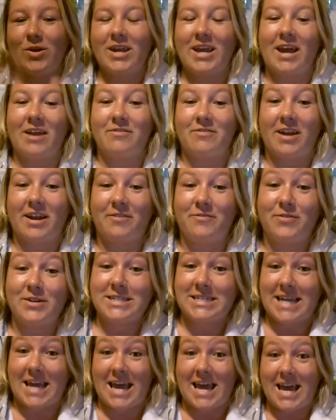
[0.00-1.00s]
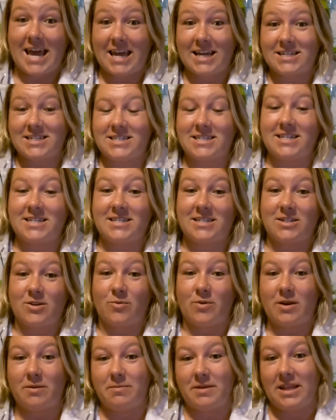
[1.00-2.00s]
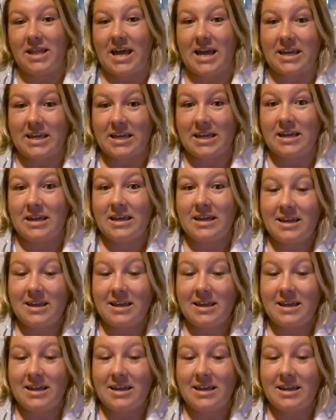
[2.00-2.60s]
Getting ready for Texas. Don't want to be like